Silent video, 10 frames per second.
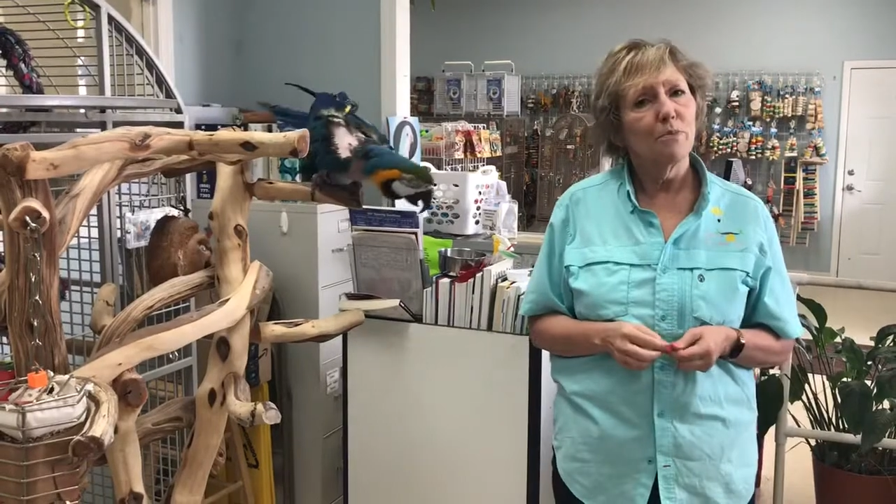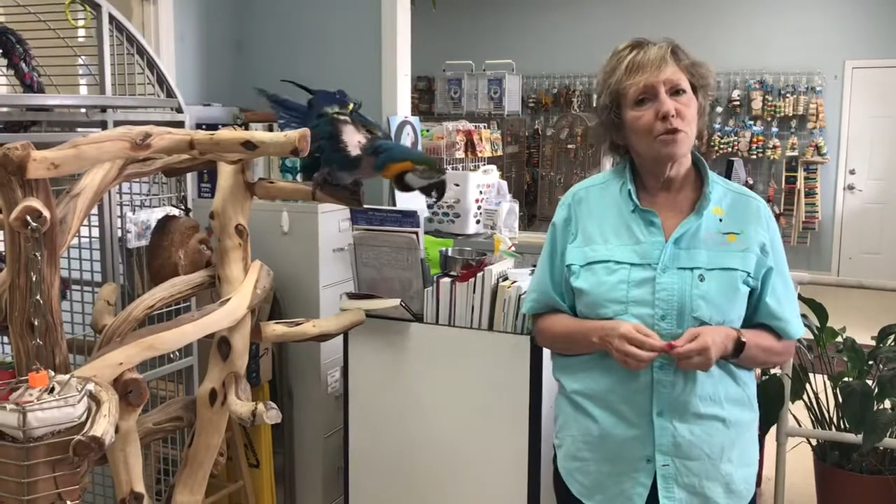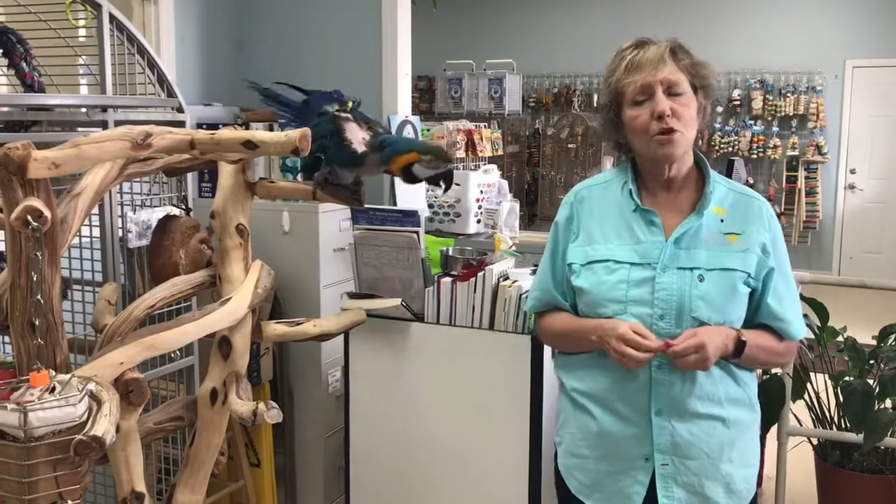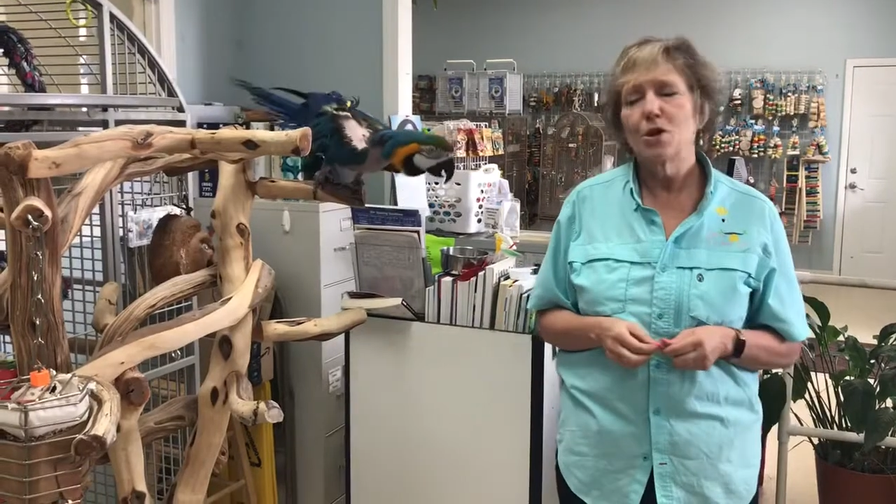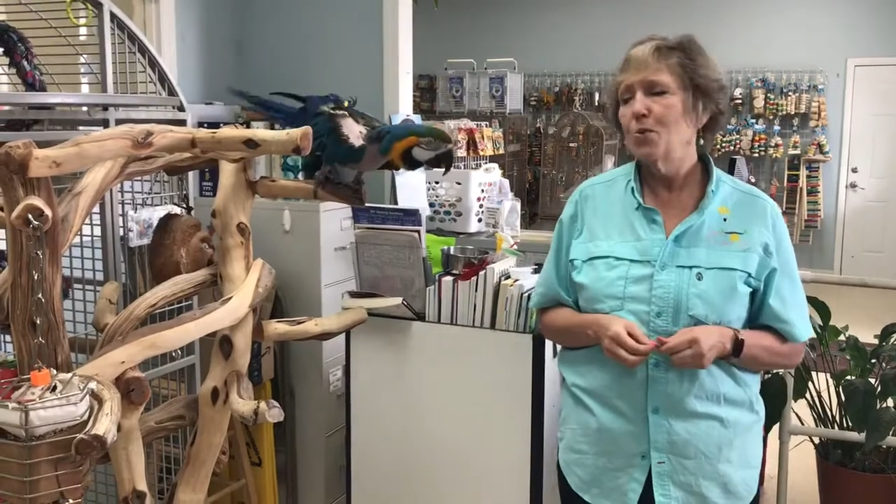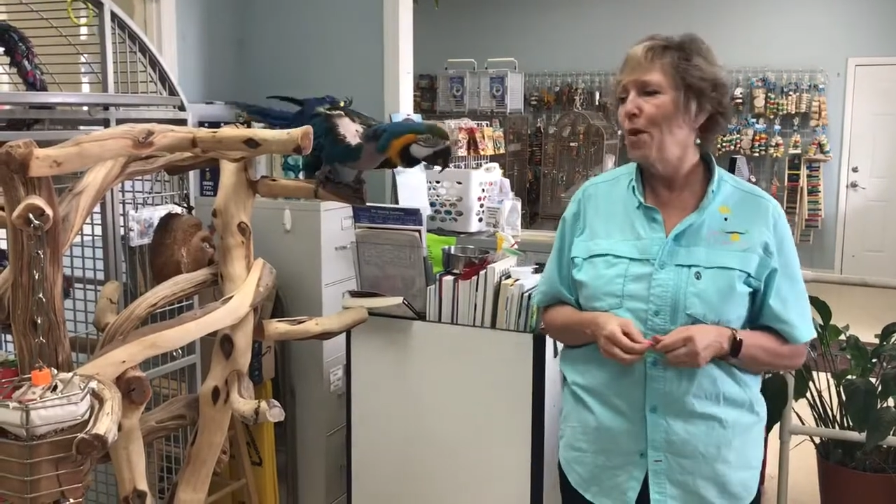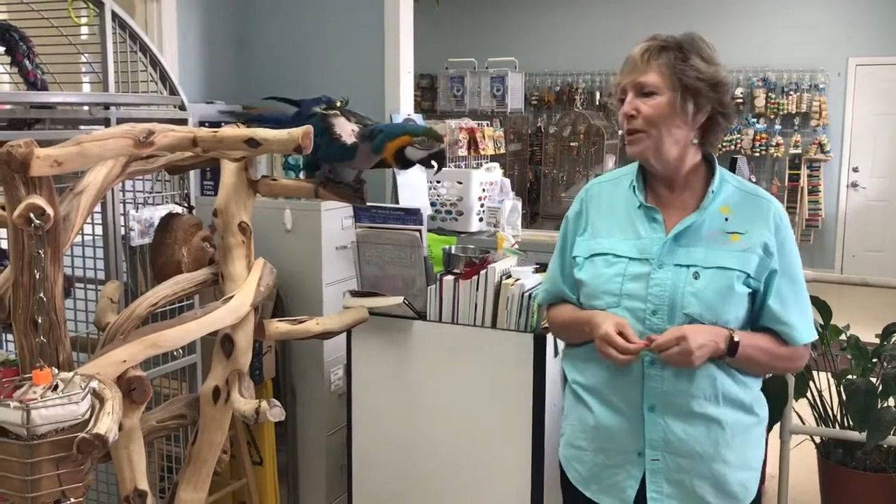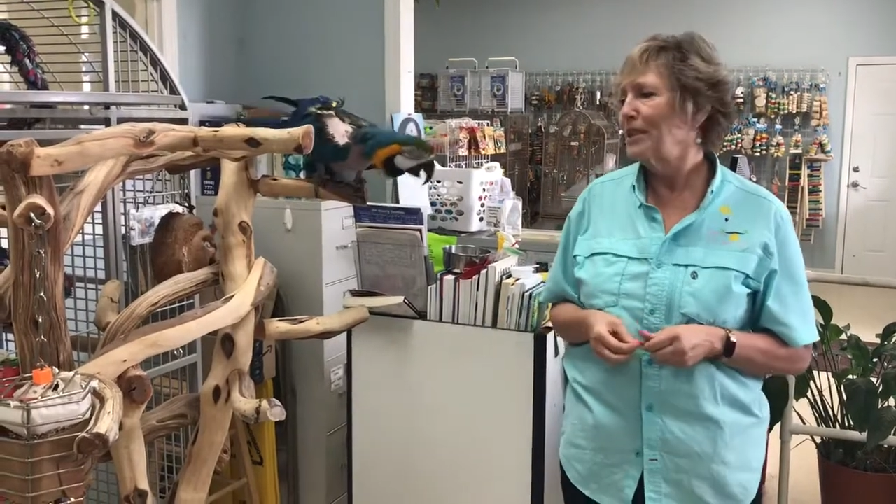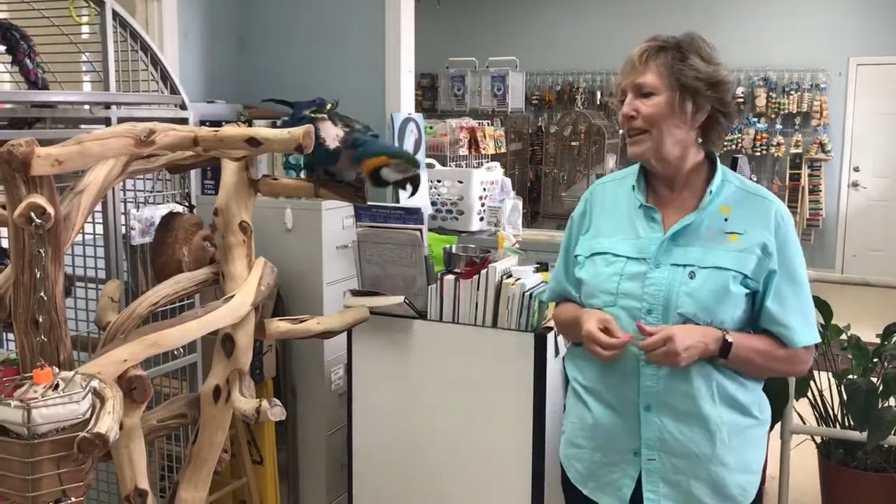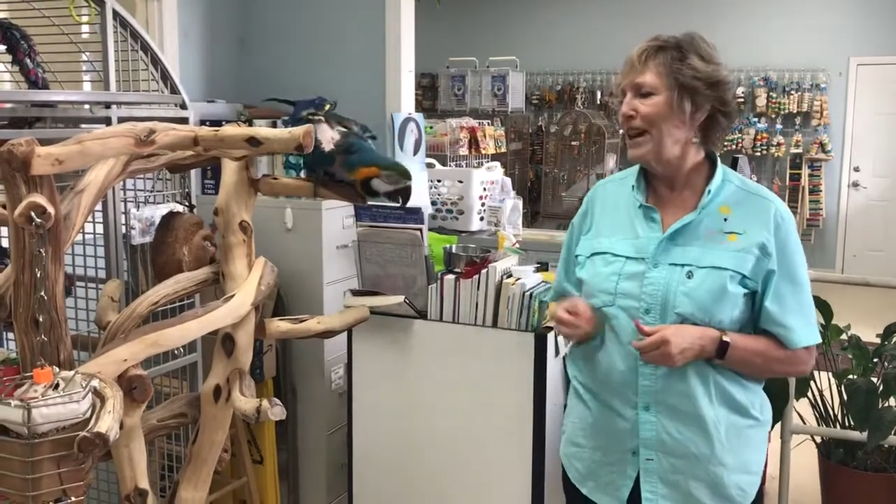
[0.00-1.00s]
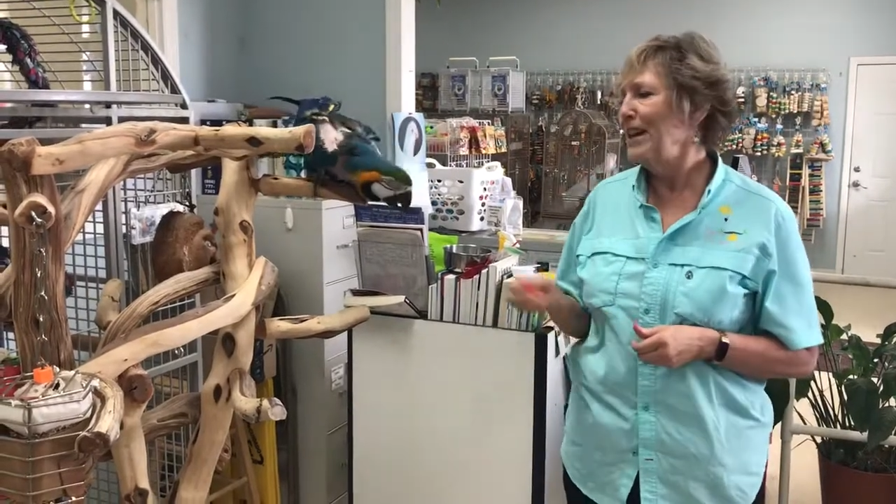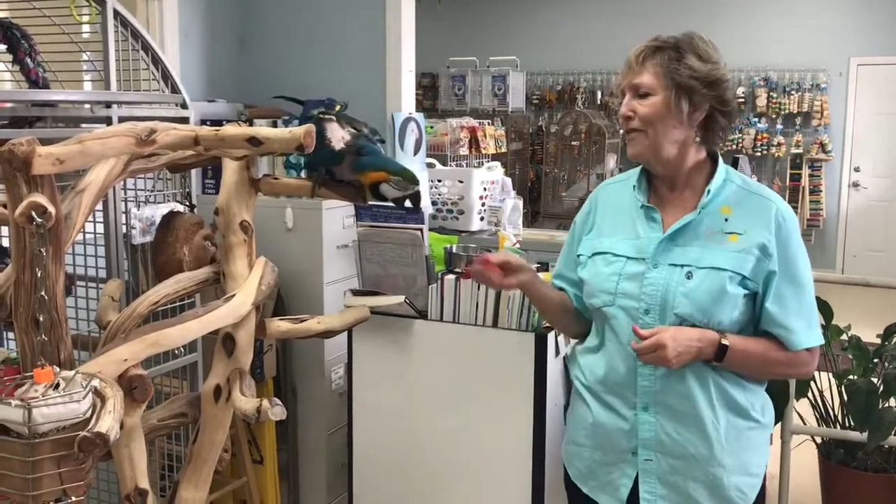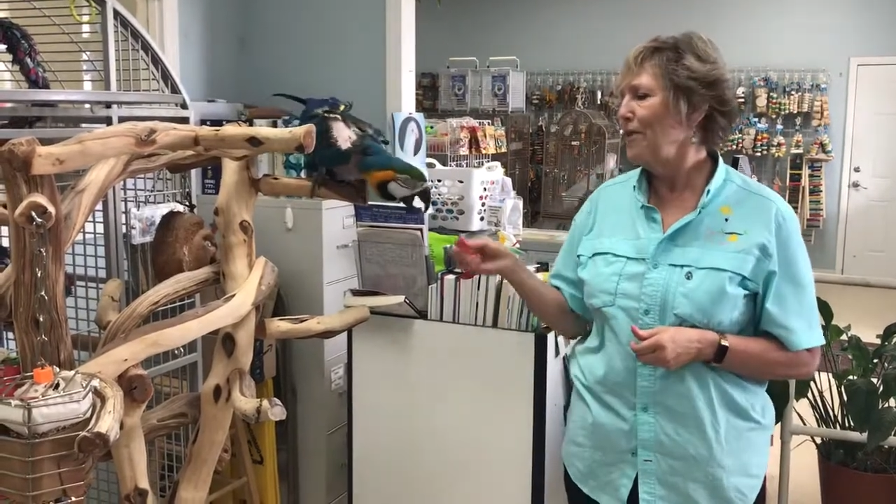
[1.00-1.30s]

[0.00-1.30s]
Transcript: So you want to get it